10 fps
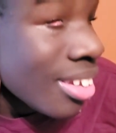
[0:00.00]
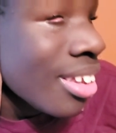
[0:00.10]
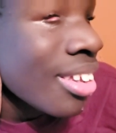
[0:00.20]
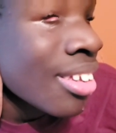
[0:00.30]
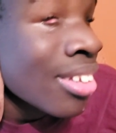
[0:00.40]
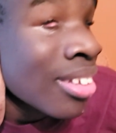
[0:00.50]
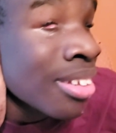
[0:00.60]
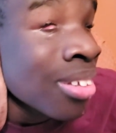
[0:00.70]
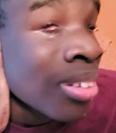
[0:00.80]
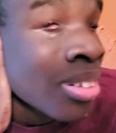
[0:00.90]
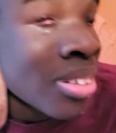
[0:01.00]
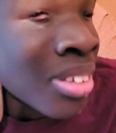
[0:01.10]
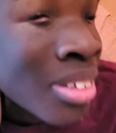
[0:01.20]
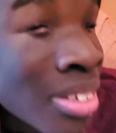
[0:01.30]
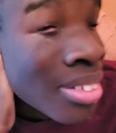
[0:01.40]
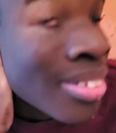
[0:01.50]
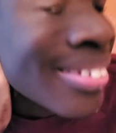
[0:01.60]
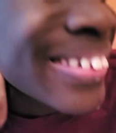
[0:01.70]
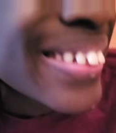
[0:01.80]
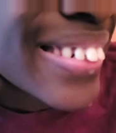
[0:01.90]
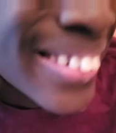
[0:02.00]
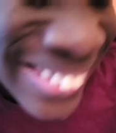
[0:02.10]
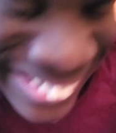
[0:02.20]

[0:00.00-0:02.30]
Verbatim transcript: be so much fun, isn't it? Yes,